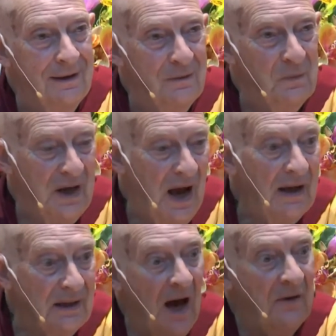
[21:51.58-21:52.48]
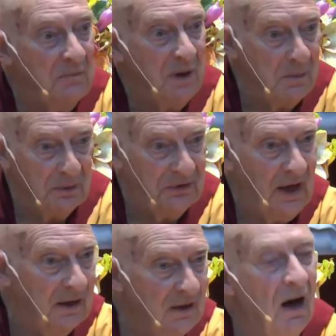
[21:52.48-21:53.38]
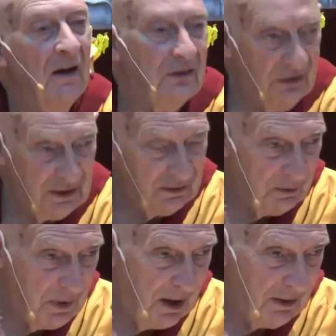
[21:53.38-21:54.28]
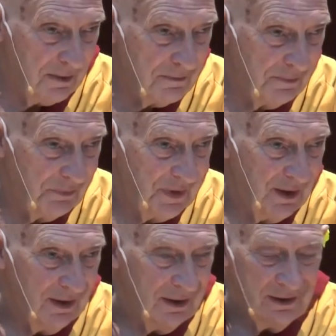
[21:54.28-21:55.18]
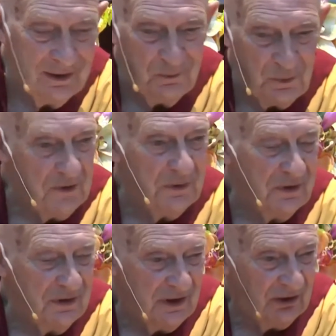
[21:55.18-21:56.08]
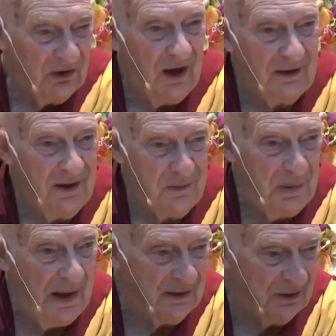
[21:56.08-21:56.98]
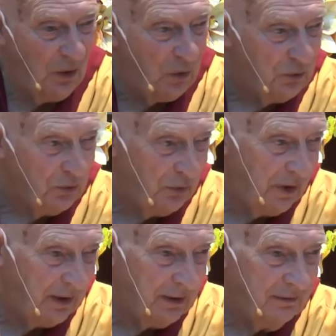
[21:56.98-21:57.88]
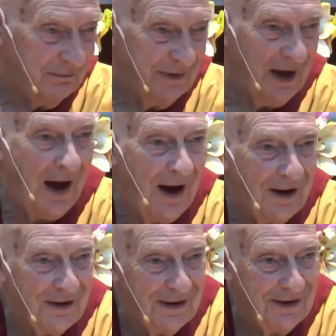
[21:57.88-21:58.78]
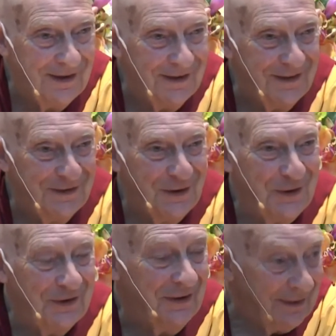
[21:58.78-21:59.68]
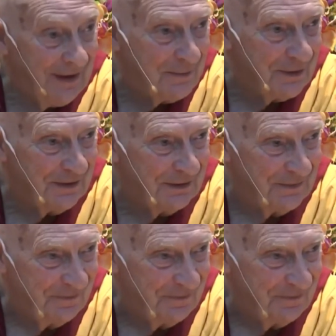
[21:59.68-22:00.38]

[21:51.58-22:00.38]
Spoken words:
we hate other people saying nice things about them, we even dislike their pet dog or their car, this happens.